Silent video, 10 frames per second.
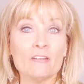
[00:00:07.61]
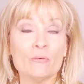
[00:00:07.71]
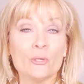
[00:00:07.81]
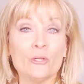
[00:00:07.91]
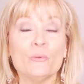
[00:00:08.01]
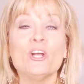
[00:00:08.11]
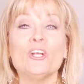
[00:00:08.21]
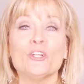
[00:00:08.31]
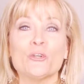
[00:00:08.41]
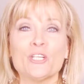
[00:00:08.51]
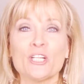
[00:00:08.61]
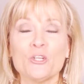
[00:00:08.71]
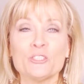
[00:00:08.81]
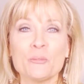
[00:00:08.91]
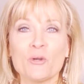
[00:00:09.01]
for you during the
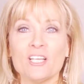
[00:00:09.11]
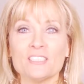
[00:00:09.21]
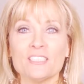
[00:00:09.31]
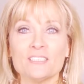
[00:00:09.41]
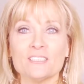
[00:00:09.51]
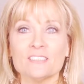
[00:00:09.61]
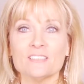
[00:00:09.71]
closing process.